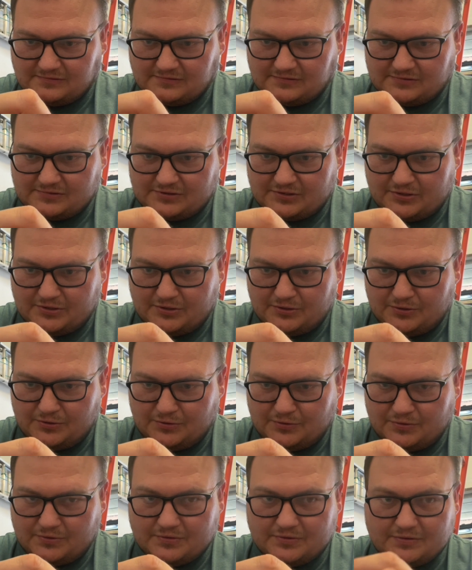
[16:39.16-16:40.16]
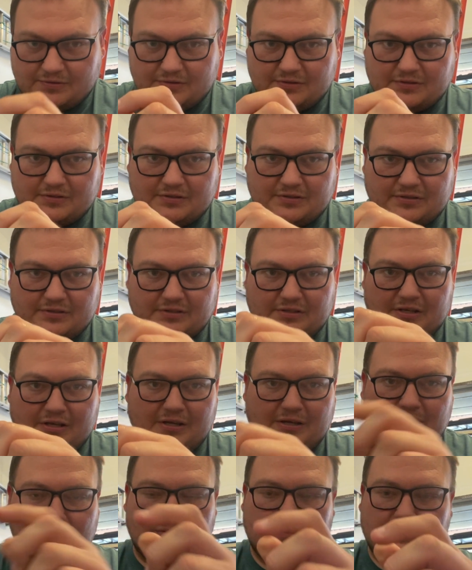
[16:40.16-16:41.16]
through,
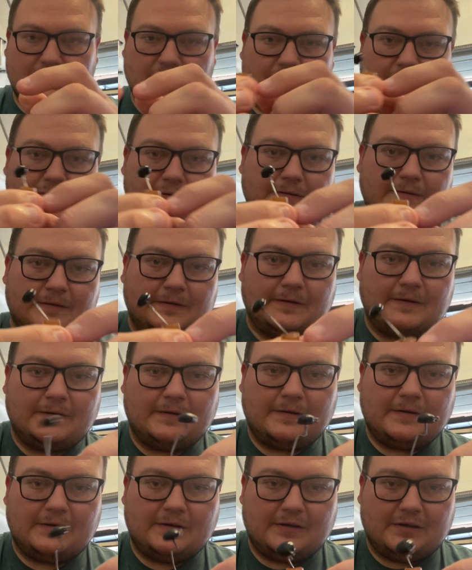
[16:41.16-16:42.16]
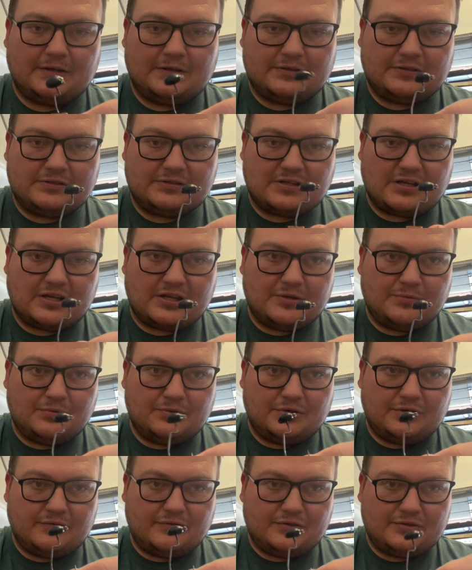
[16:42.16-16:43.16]
out. Just like you
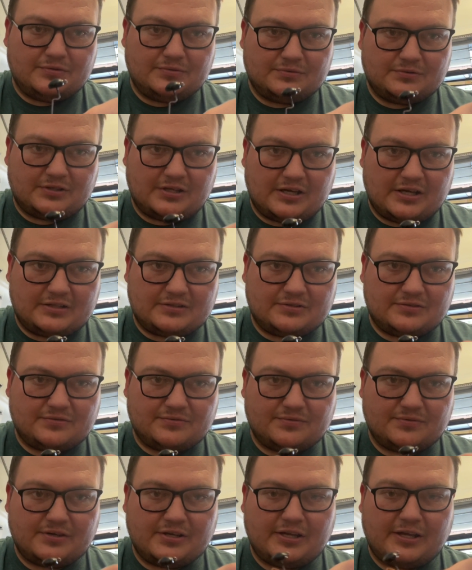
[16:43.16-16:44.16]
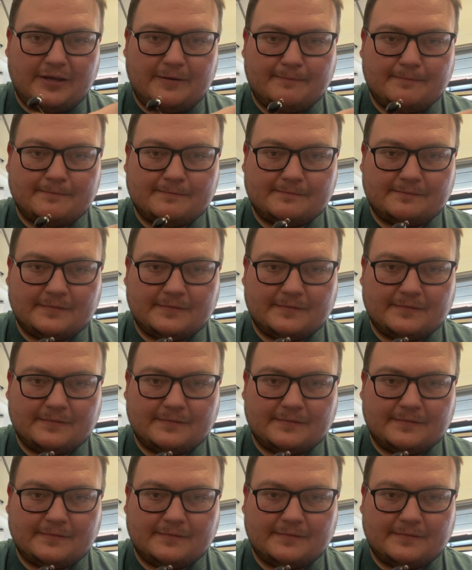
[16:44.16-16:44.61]
would if he's going to Texas rig him.